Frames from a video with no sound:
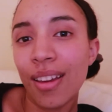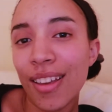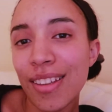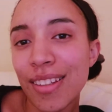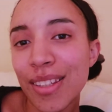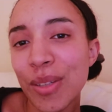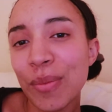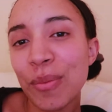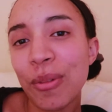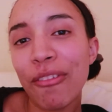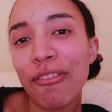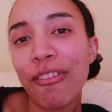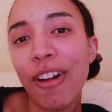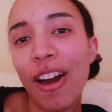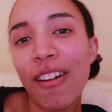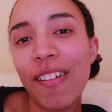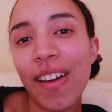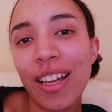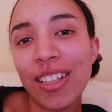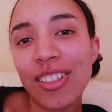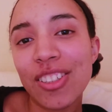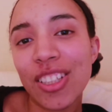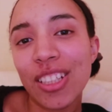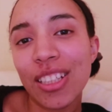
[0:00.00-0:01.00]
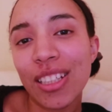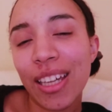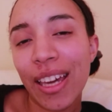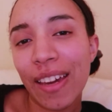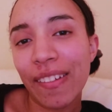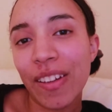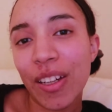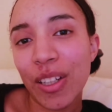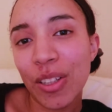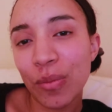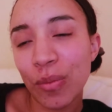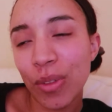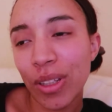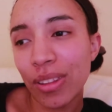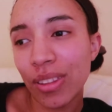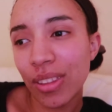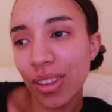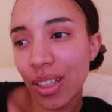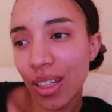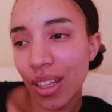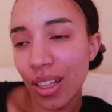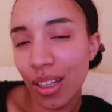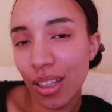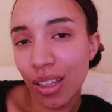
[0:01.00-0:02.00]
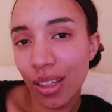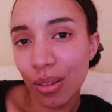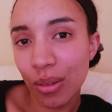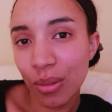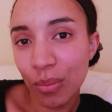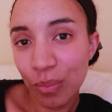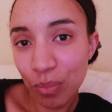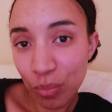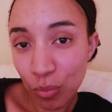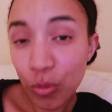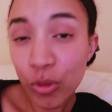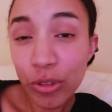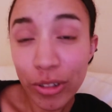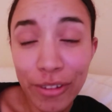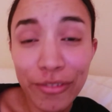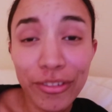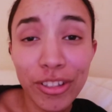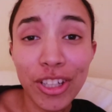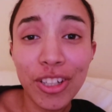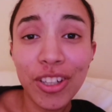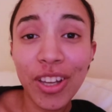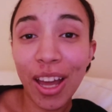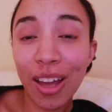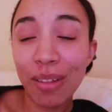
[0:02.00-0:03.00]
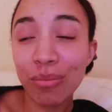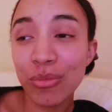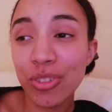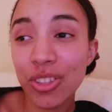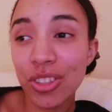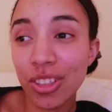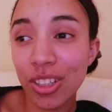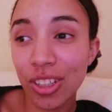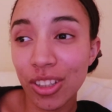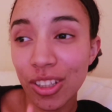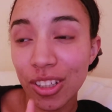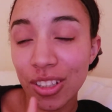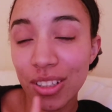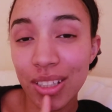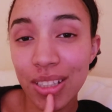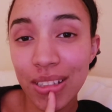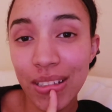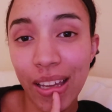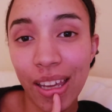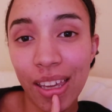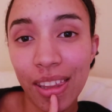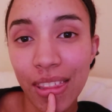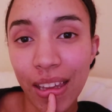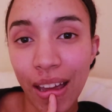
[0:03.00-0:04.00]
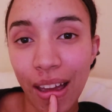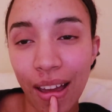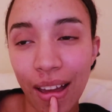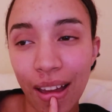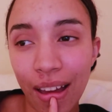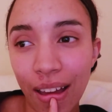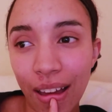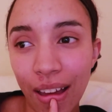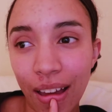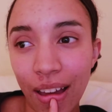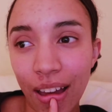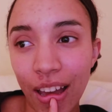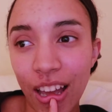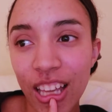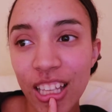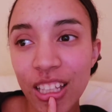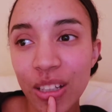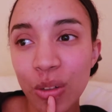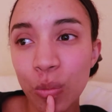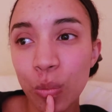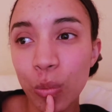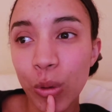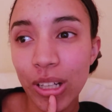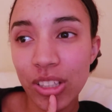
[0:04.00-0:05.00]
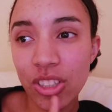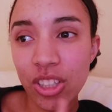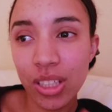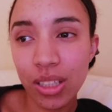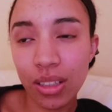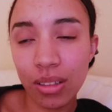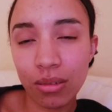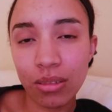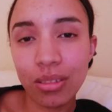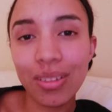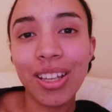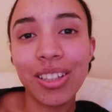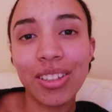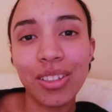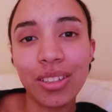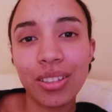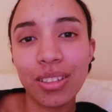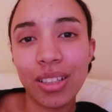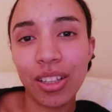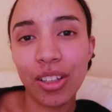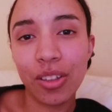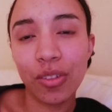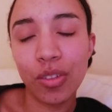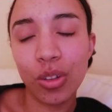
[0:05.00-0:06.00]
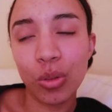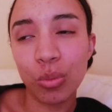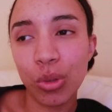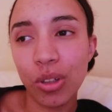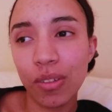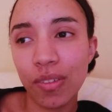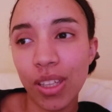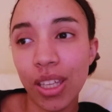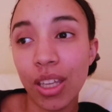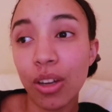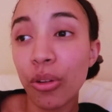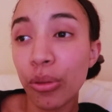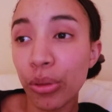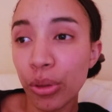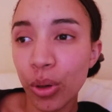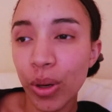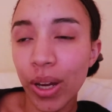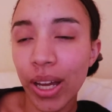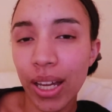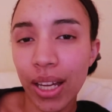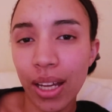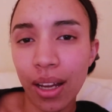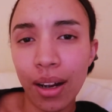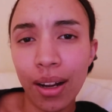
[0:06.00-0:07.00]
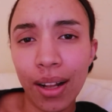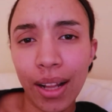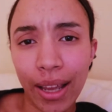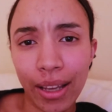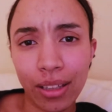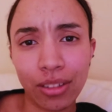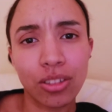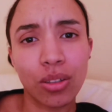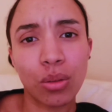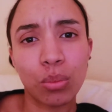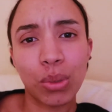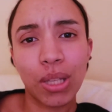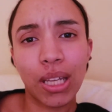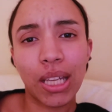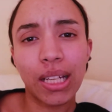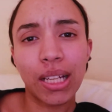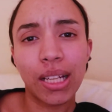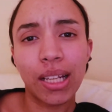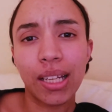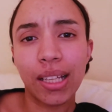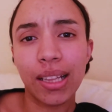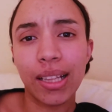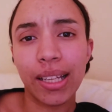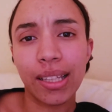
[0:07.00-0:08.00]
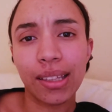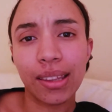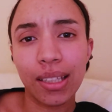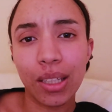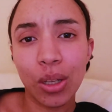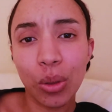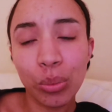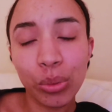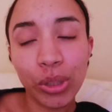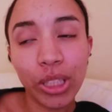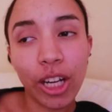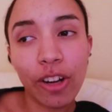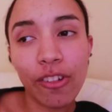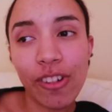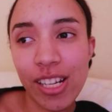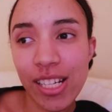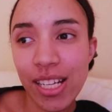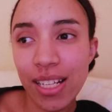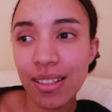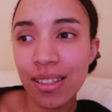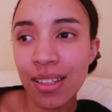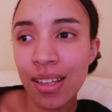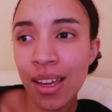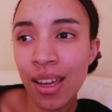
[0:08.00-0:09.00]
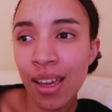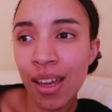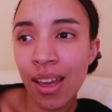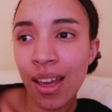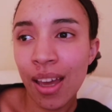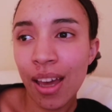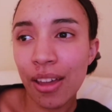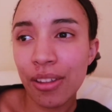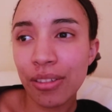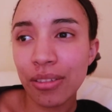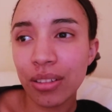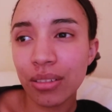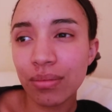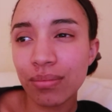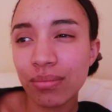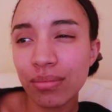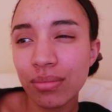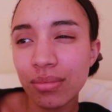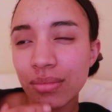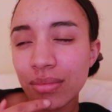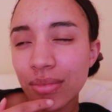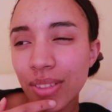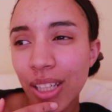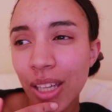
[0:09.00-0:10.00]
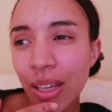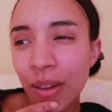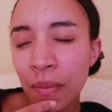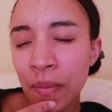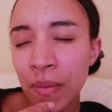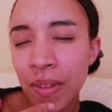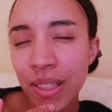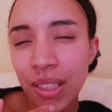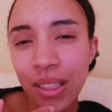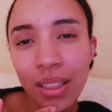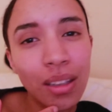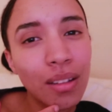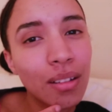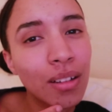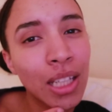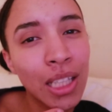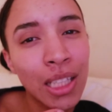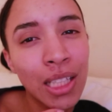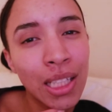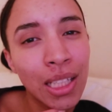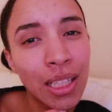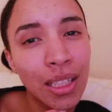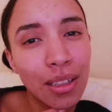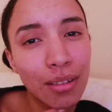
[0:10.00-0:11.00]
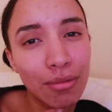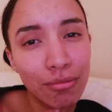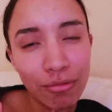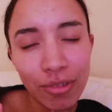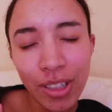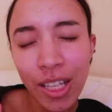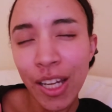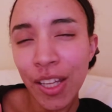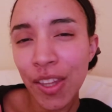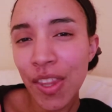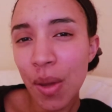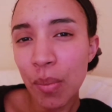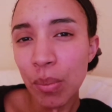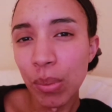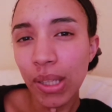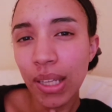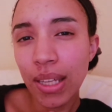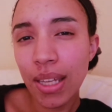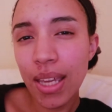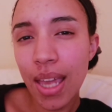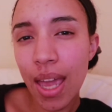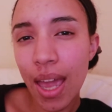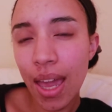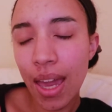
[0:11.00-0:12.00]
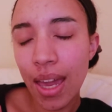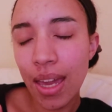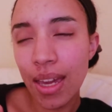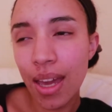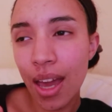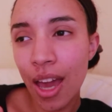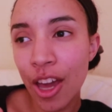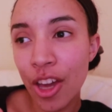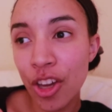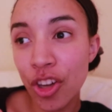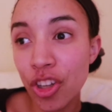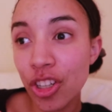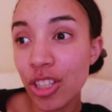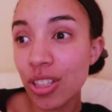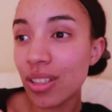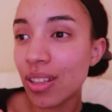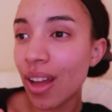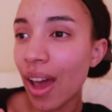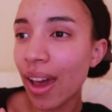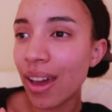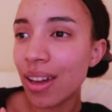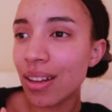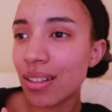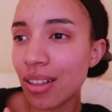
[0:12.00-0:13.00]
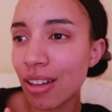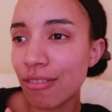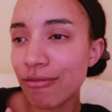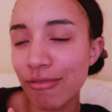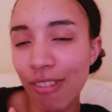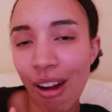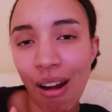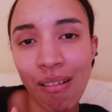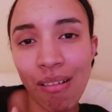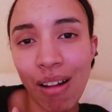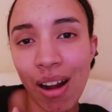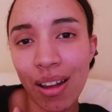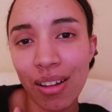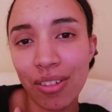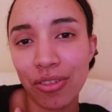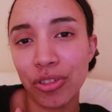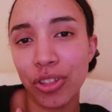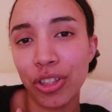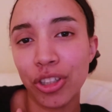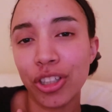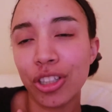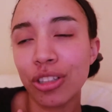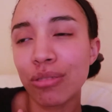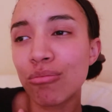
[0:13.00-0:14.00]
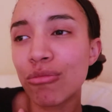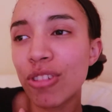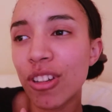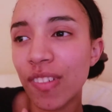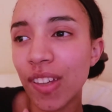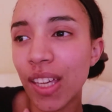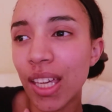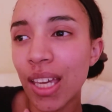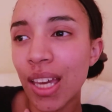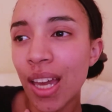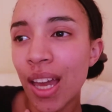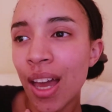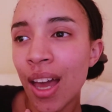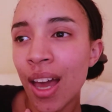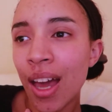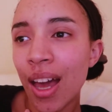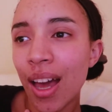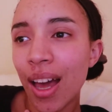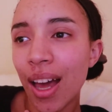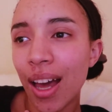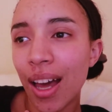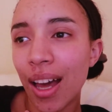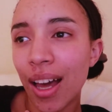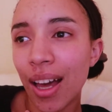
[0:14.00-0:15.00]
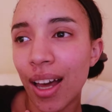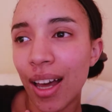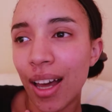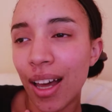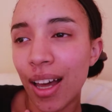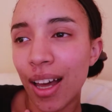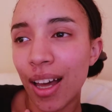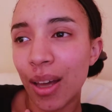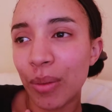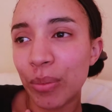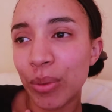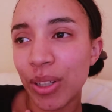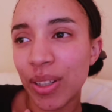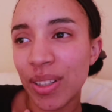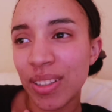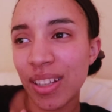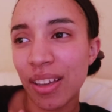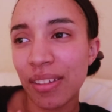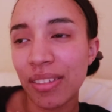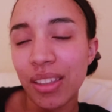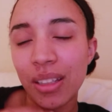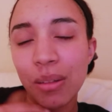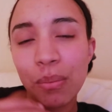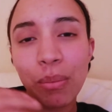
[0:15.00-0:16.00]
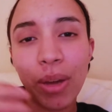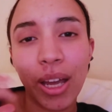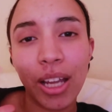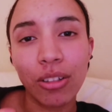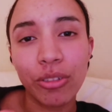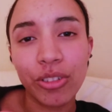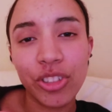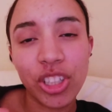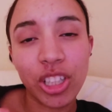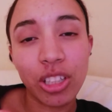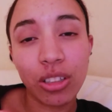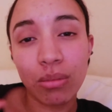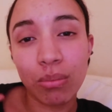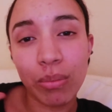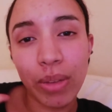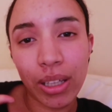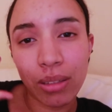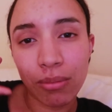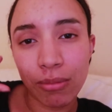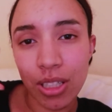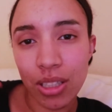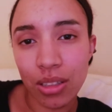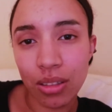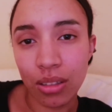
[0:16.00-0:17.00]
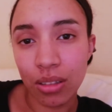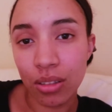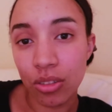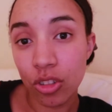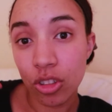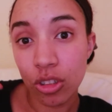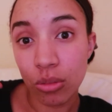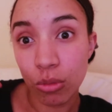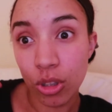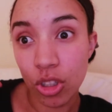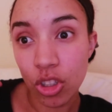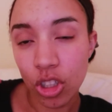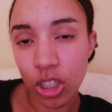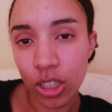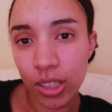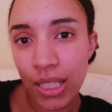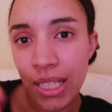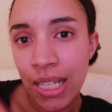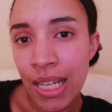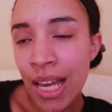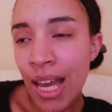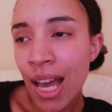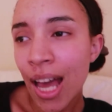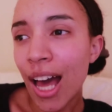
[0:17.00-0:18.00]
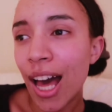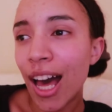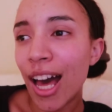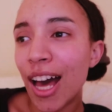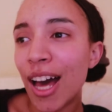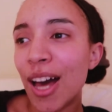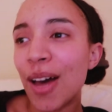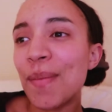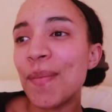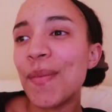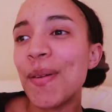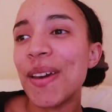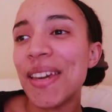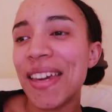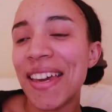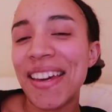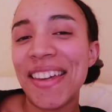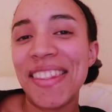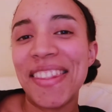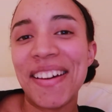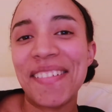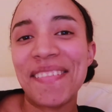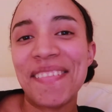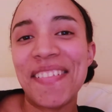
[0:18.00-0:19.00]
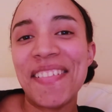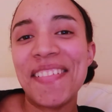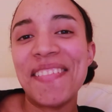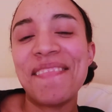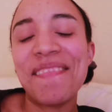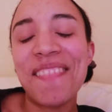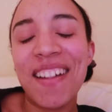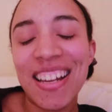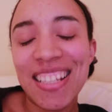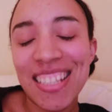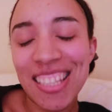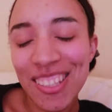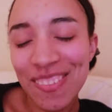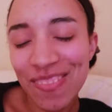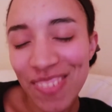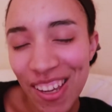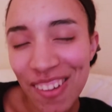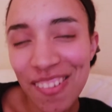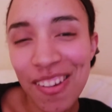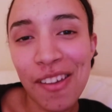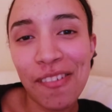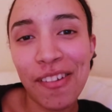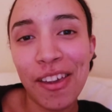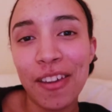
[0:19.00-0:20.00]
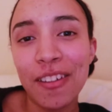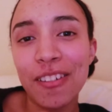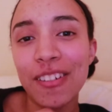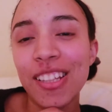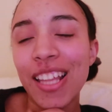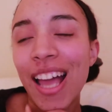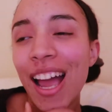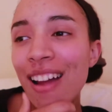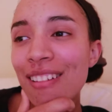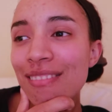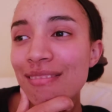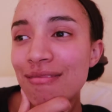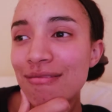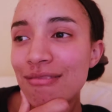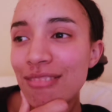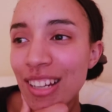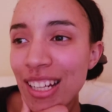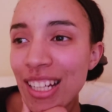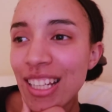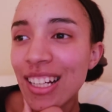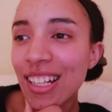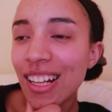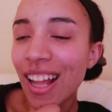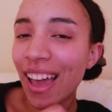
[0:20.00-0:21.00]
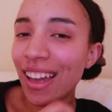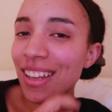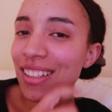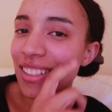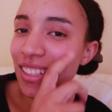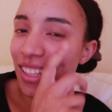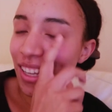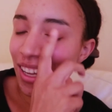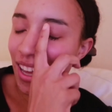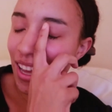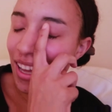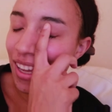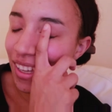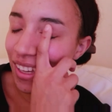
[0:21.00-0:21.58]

So before I actually go on with the review, I'm just gonna say that watching at the start of the movie, although I liked the beginning and like the opening credits, I thought it's gonna be a good night of horror and a good movie, because I think my logical mind was too much on. But yeah, that was very, very good. I really liked it.